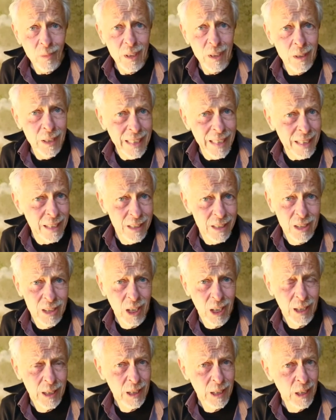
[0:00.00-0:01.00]
The thing
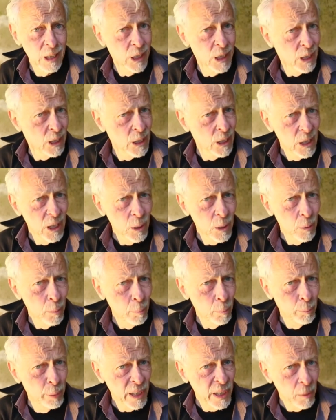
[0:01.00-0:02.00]
is,
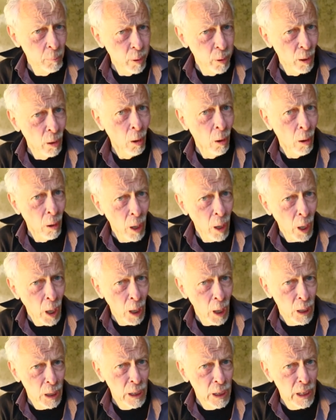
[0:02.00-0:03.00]
people ought to
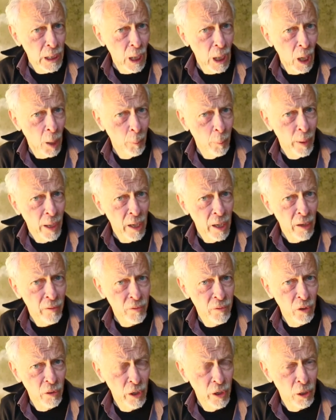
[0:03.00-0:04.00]
clean up
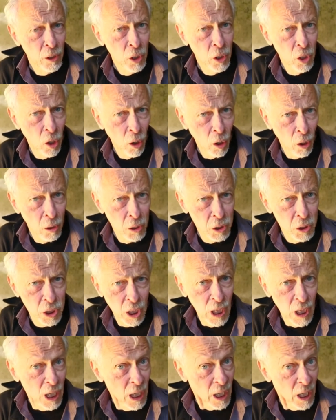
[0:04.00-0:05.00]
after their
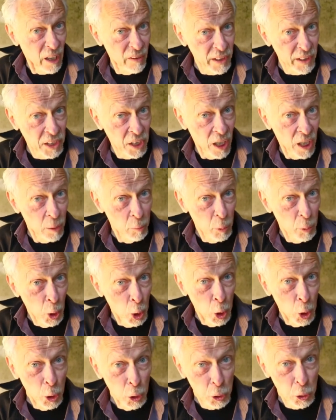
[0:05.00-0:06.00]
dogs. Every time
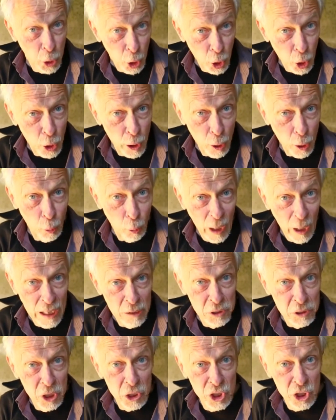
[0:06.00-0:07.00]
you turn
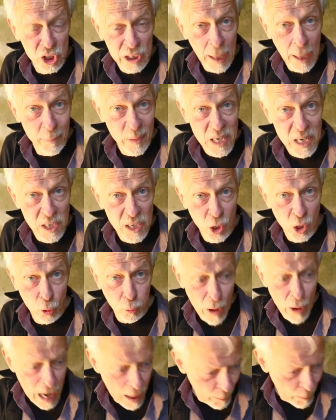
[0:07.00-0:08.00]
around, you're stepping in
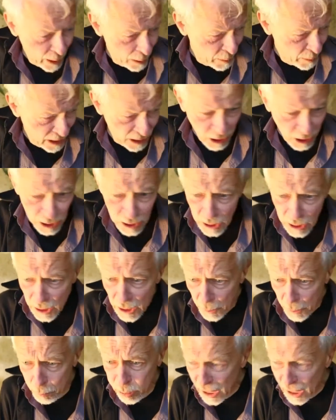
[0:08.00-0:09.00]
crap. I mean,
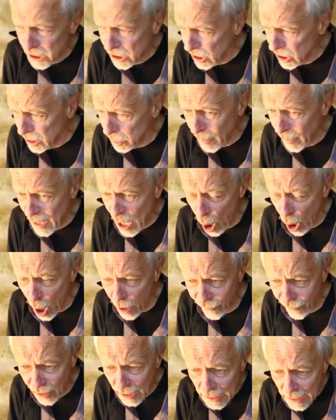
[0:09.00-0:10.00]
it pisses me
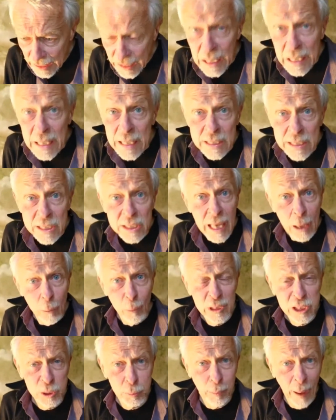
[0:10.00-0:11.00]
off. It's
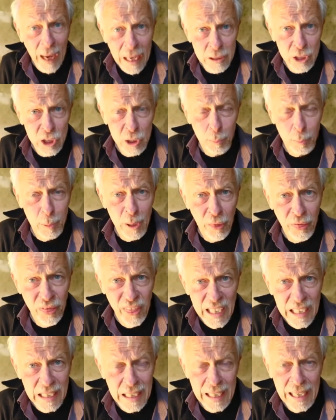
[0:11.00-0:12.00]
that responsible
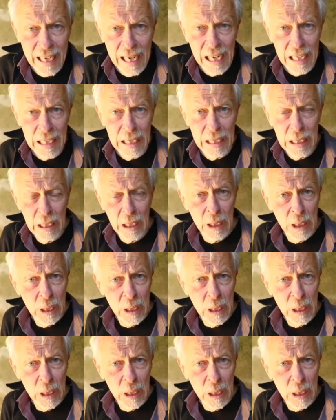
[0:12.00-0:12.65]
thing again.